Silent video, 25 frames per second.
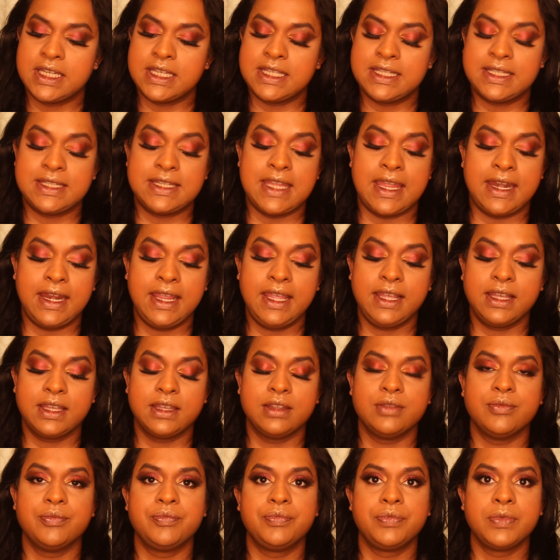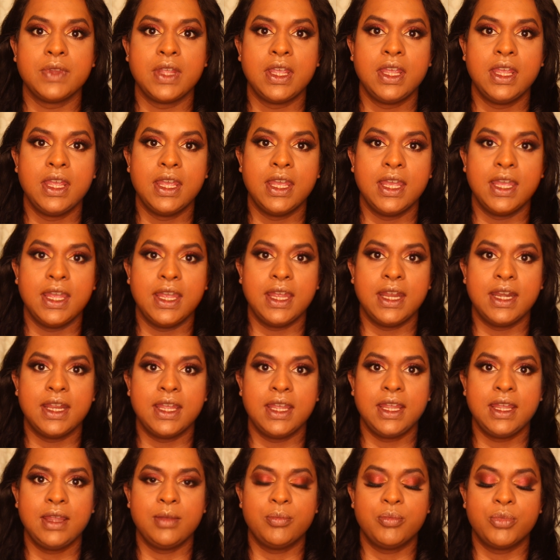aesthetic. And
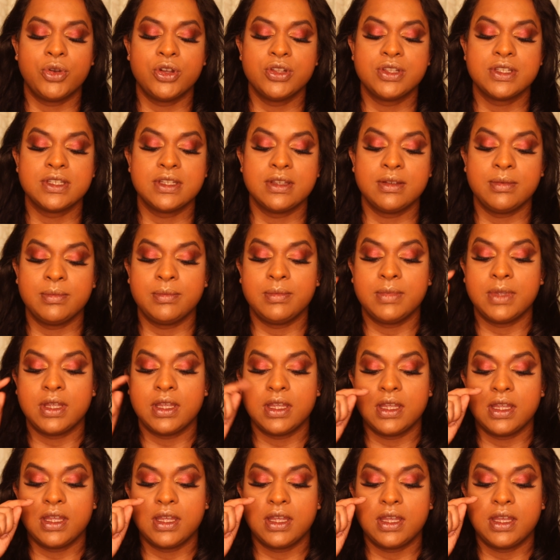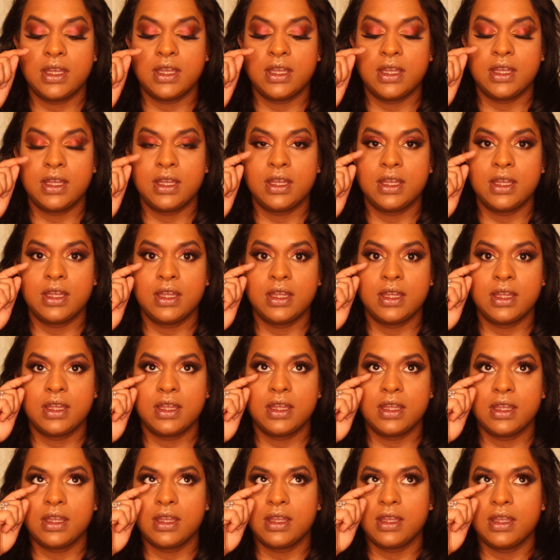I put some uh,
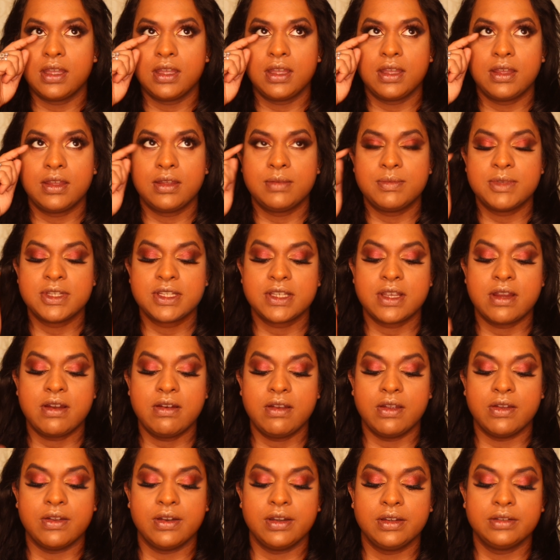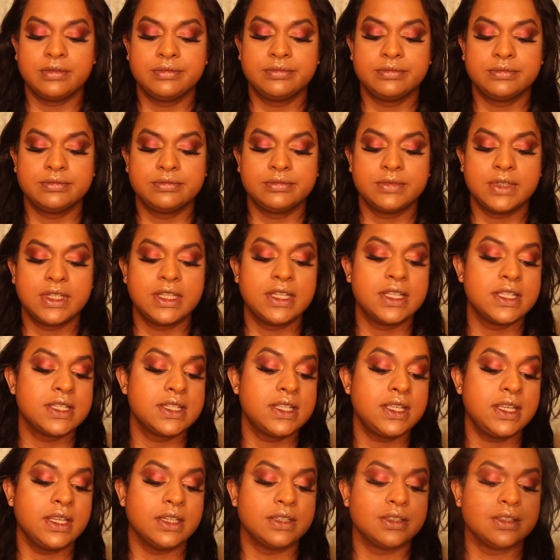mascara on and
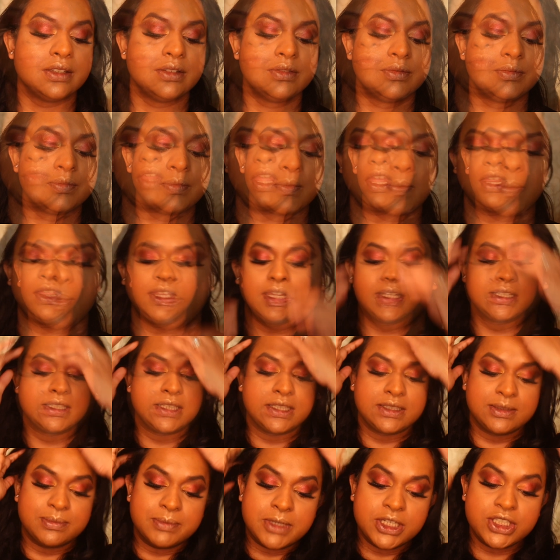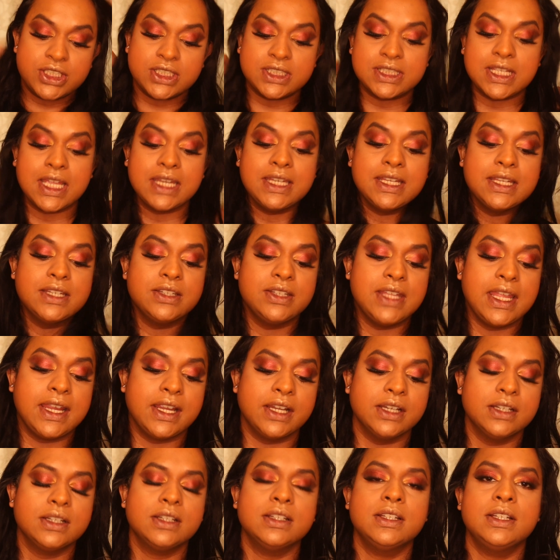that's it. That's as much as I did
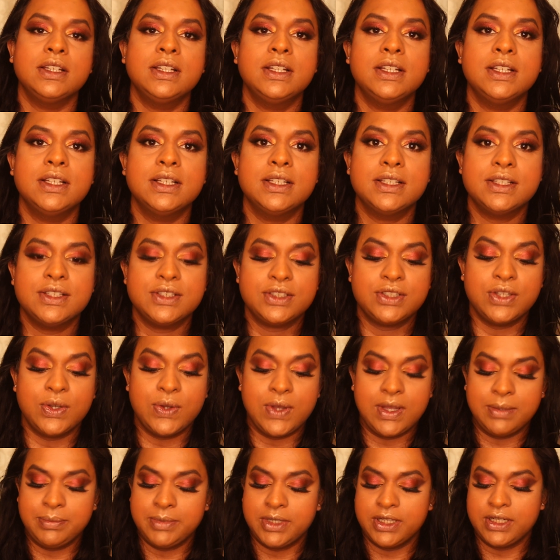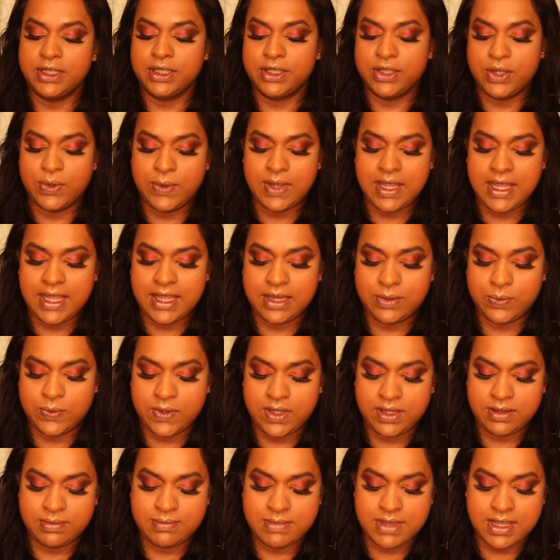there. So I'm going to go ahead
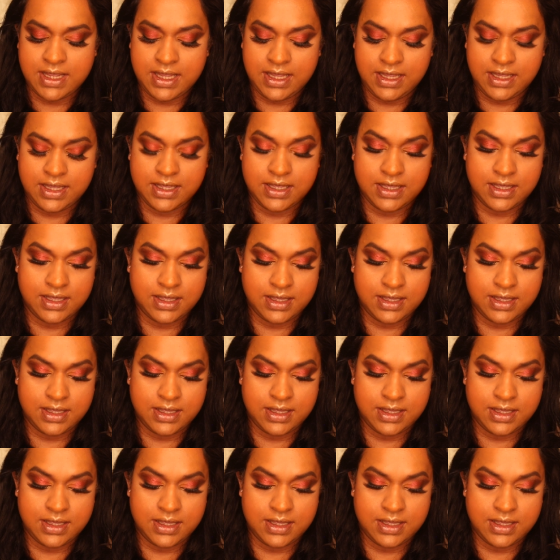with my